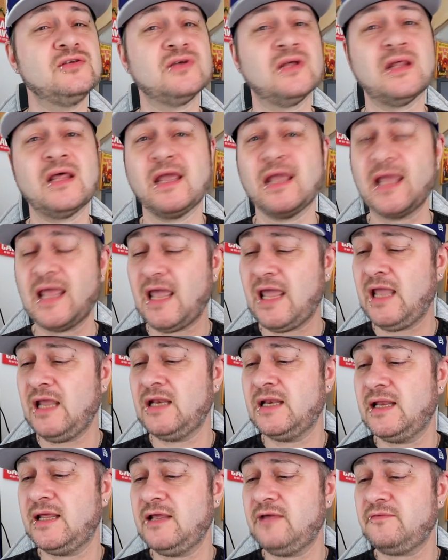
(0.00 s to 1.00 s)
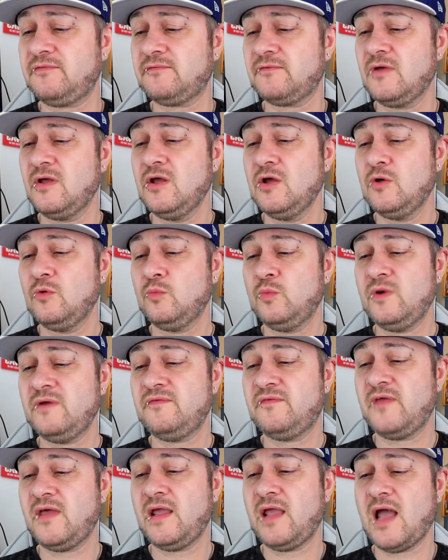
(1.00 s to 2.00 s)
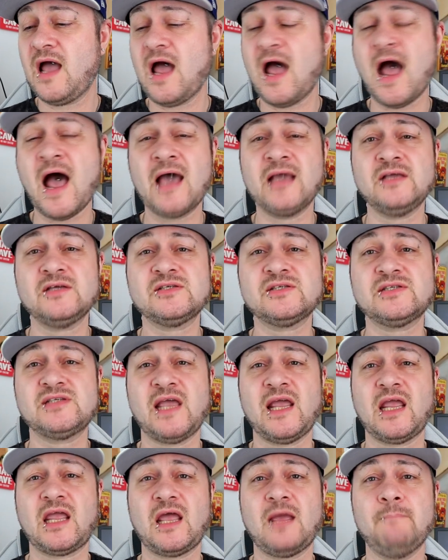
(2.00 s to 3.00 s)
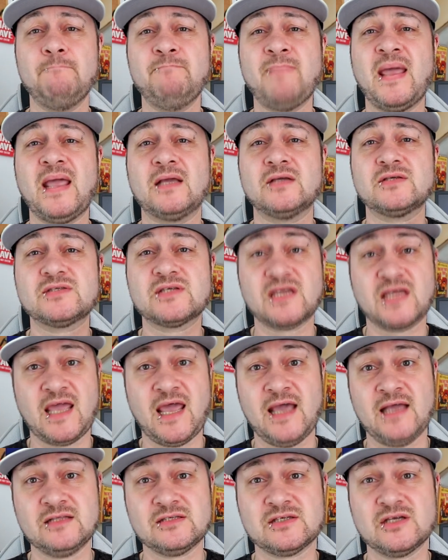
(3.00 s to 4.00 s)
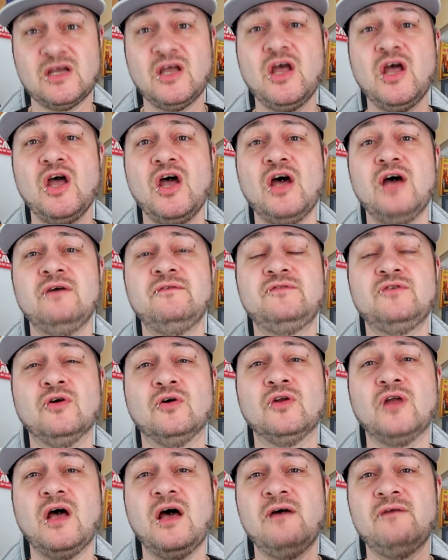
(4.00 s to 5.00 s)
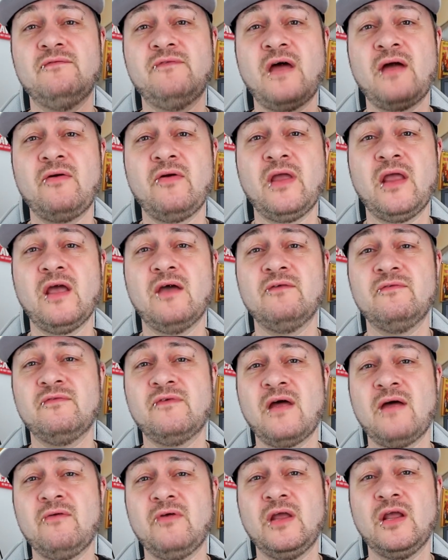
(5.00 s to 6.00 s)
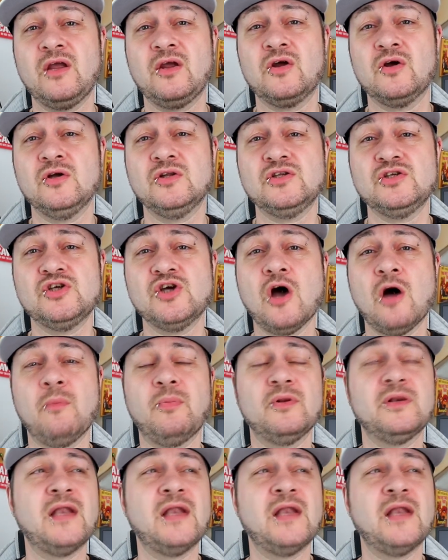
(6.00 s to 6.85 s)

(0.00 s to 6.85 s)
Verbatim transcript: So I think Eleaf with the iStick Mix Kit have done a very, very good job.